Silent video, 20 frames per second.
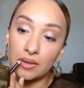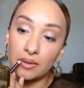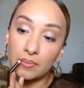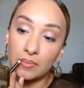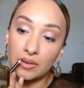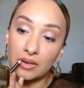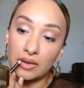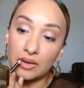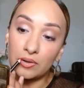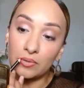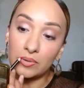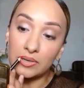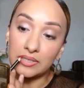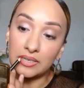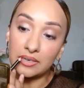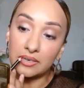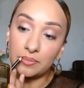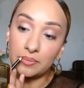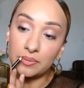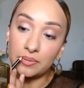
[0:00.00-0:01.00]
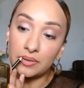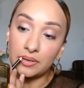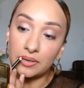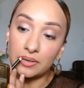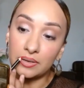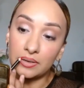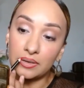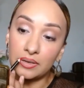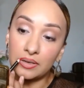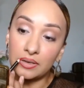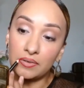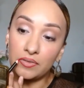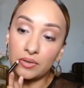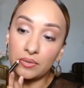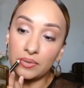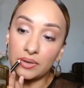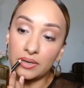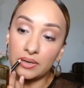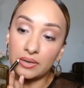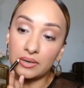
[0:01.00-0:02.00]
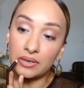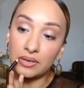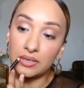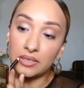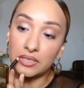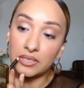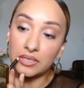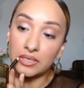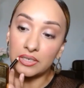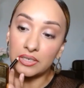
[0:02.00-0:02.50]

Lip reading: But I always end up putting, I love the way it looks,